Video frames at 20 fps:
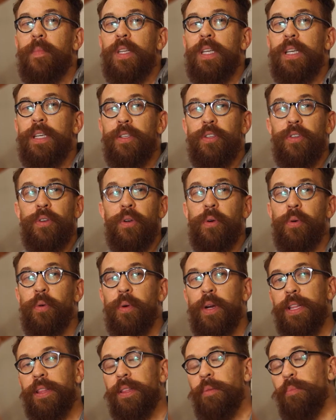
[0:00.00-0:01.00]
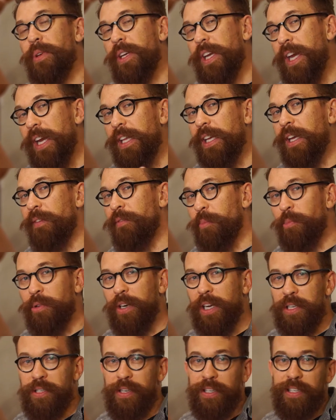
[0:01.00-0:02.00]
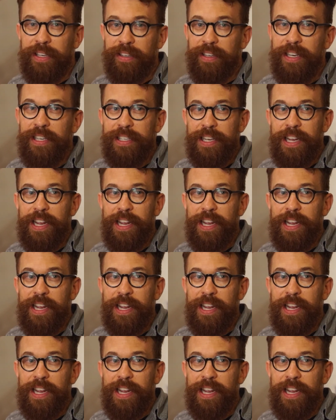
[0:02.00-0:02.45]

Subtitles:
And so at the beginning of a project, I like to